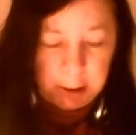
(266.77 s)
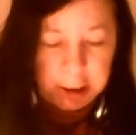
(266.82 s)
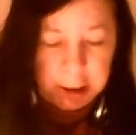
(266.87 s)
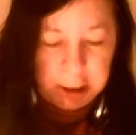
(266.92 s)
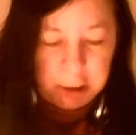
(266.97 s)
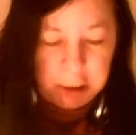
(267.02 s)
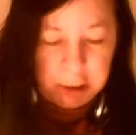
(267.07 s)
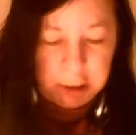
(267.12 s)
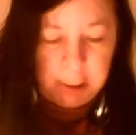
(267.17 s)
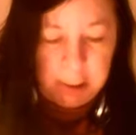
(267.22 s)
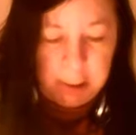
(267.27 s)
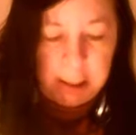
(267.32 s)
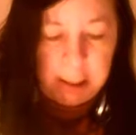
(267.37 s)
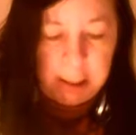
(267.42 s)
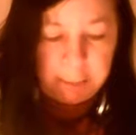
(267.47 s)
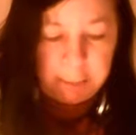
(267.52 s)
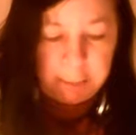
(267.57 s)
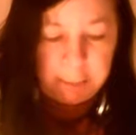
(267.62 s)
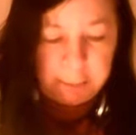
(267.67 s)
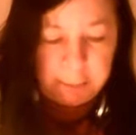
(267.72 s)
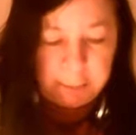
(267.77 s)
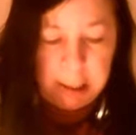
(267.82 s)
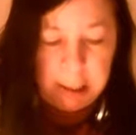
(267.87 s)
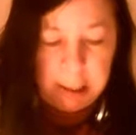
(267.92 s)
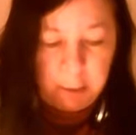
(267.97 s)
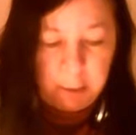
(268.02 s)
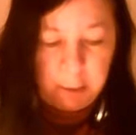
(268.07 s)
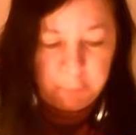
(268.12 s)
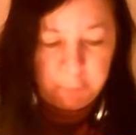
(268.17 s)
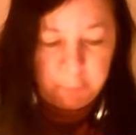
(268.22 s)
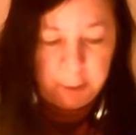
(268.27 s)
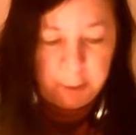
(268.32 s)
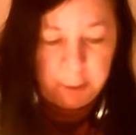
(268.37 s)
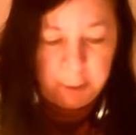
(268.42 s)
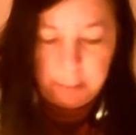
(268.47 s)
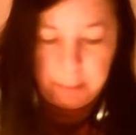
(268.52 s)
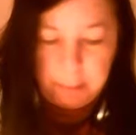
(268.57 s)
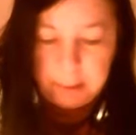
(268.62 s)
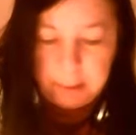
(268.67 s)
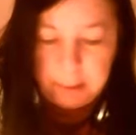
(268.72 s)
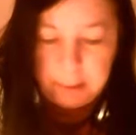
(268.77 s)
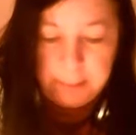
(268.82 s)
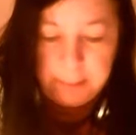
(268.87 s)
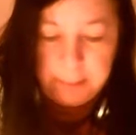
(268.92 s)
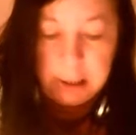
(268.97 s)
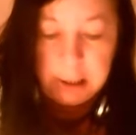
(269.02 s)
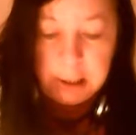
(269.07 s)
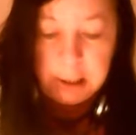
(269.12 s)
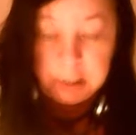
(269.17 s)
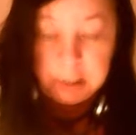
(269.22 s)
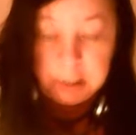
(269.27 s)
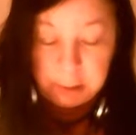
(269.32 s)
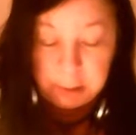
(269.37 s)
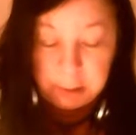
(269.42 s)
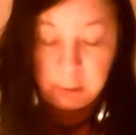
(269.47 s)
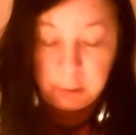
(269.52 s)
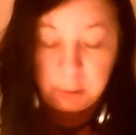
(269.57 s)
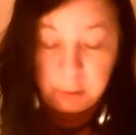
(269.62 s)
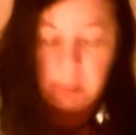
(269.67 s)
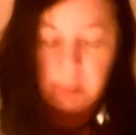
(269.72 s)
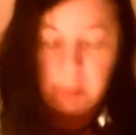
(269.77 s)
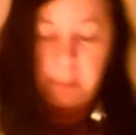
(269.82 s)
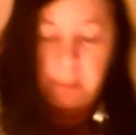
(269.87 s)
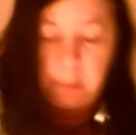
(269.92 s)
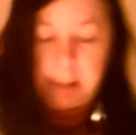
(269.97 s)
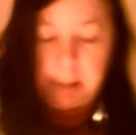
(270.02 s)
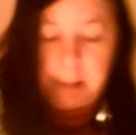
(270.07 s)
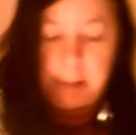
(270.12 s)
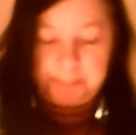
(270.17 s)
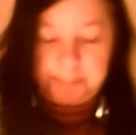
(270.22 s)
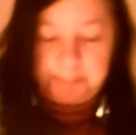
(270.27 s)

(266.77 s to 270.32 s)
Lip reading: Julia gave freely her phone number so he could call me.